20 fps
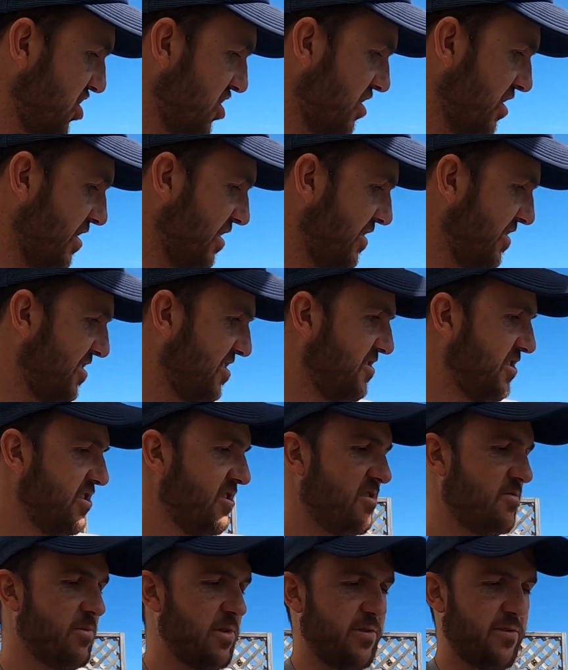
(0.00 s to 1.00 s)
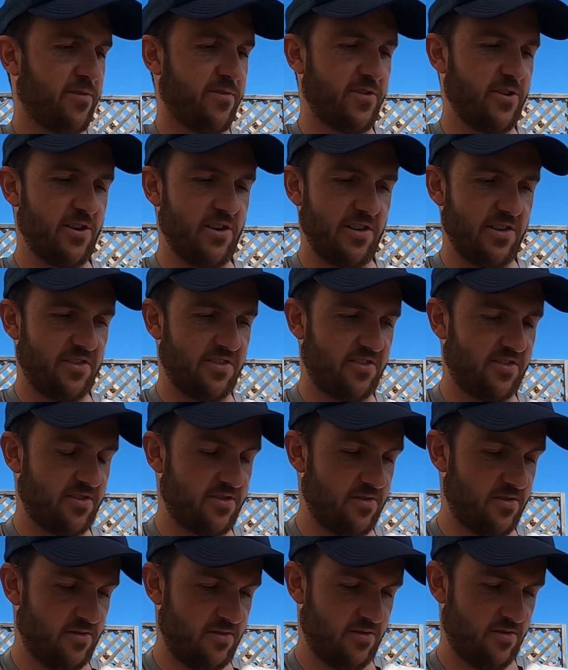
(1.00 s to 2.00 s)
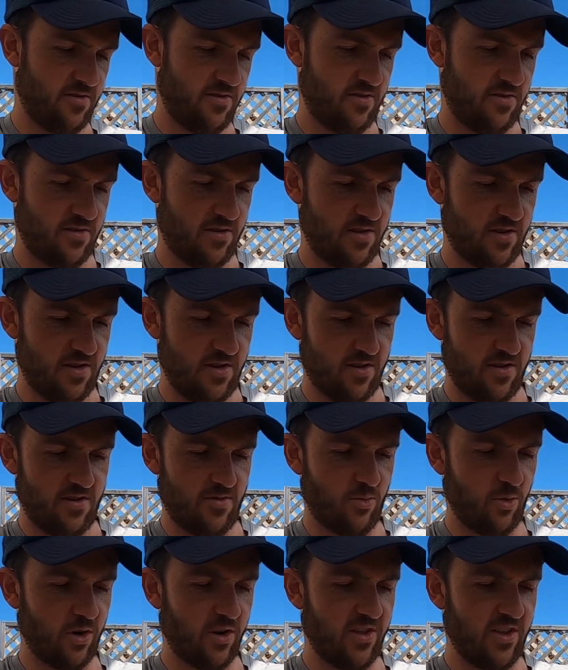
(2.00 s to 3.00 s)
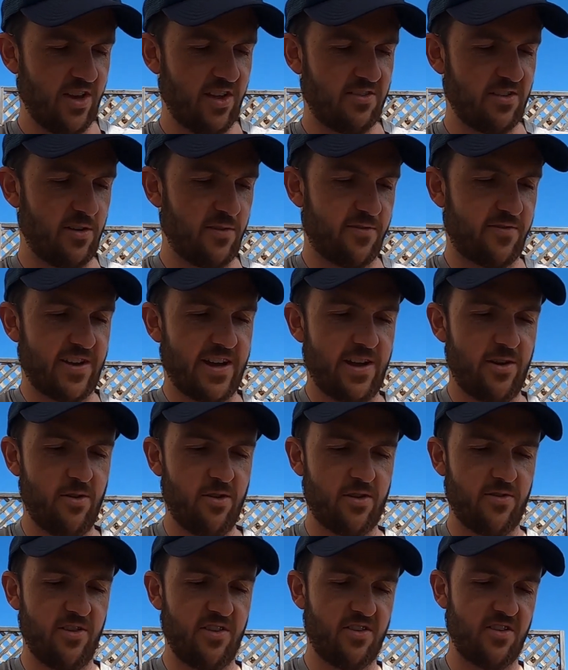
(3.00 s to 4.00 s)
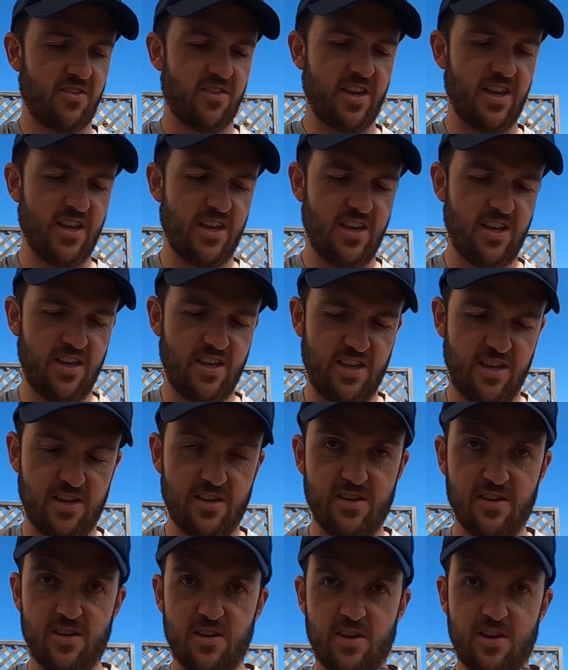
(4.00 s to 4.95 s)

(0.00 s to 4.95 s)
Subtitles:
shirts, this is my first one of these I found. This is a